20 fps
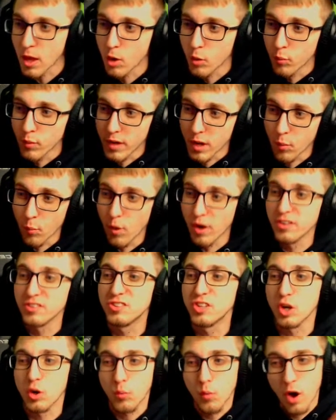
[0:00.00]
We get 1
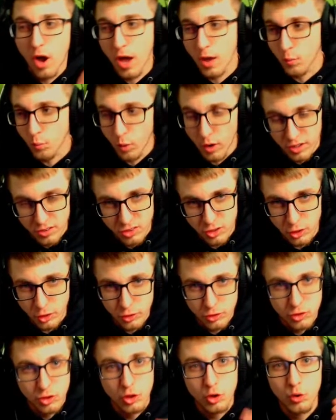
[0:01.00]
Tier 1, 1 Tier
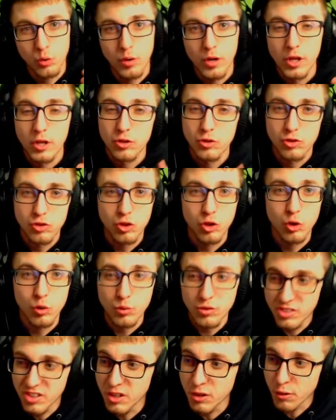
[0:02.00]
2, 2
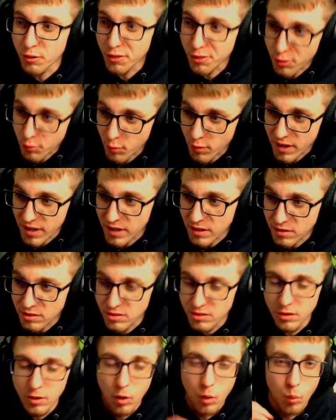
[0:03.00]
Tier 3s,
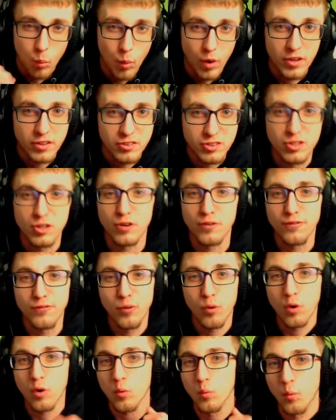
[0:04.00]
1 Tier
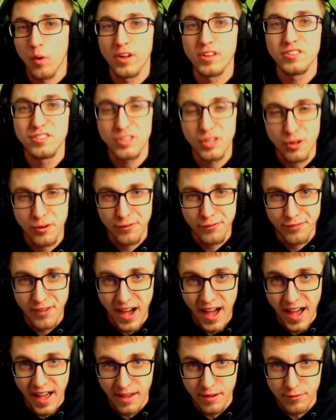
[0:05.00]
4, 1 Tier
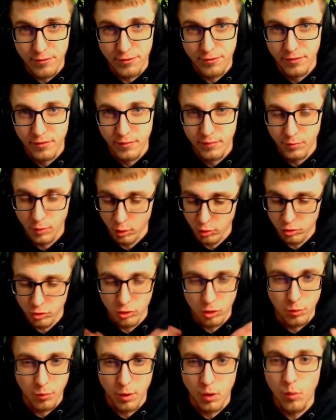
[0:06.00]
5. Those are
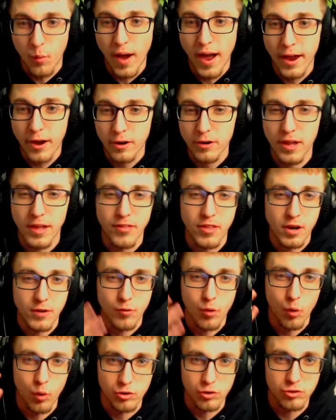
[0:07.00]
your required, and then of
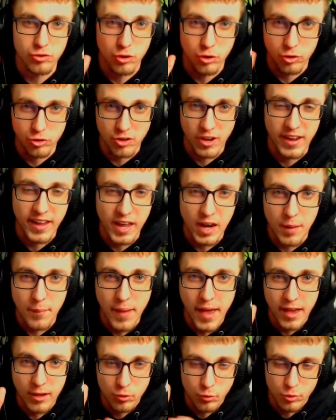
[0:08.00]
course your
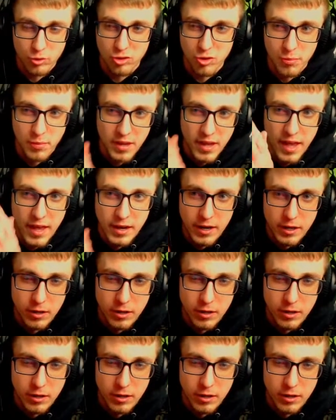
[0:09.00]
Gigantamax, which can be any